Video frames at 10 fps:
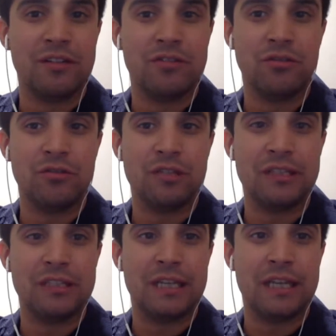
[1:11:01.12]

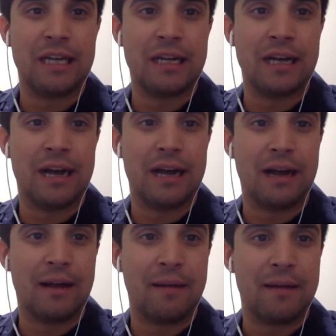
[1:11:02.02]
doing
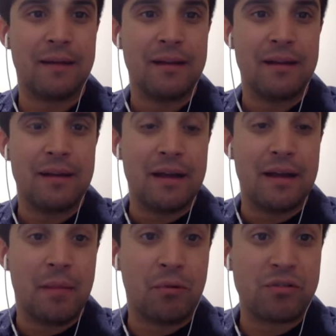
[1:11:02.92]
a
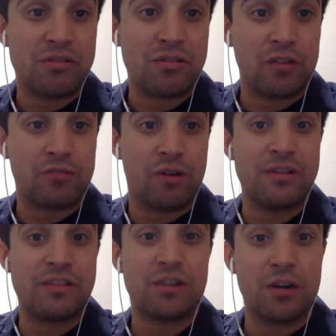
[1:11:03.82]
postdoctoral
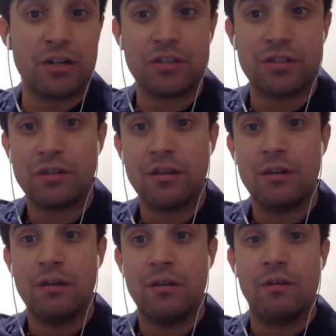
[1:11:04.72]
research
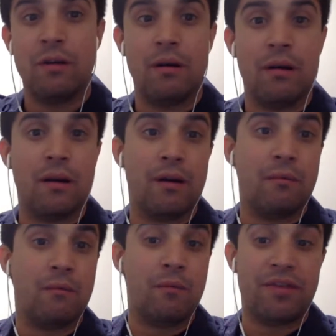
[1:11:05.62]

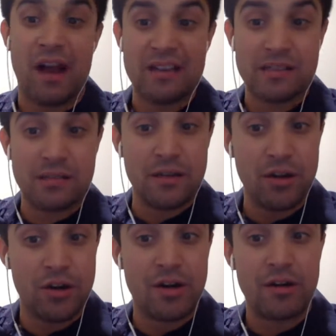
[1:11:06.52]
with us
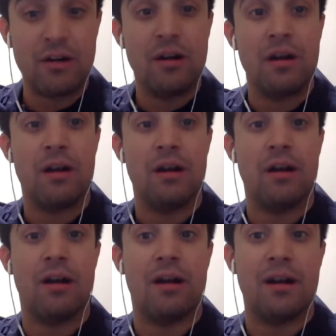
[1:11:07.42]
here
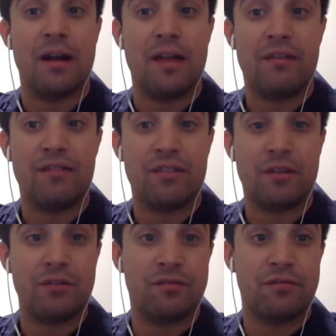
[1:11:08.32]
at the
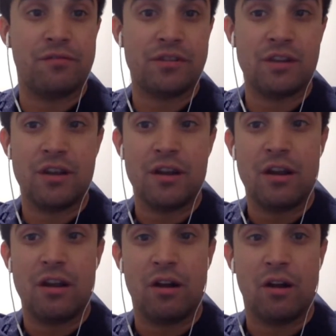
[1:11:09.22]
Federal University
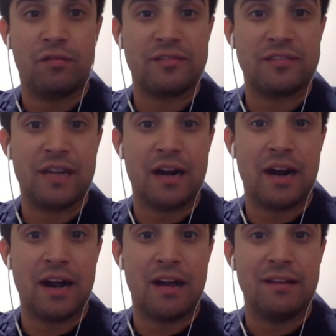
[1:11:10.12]
of
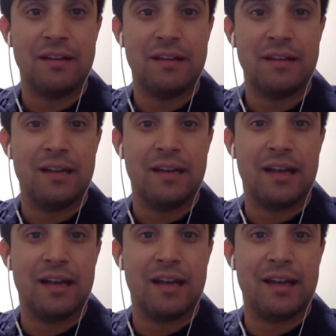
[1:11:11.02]
Ceará.
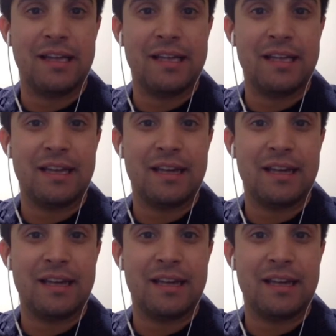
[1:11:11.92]
And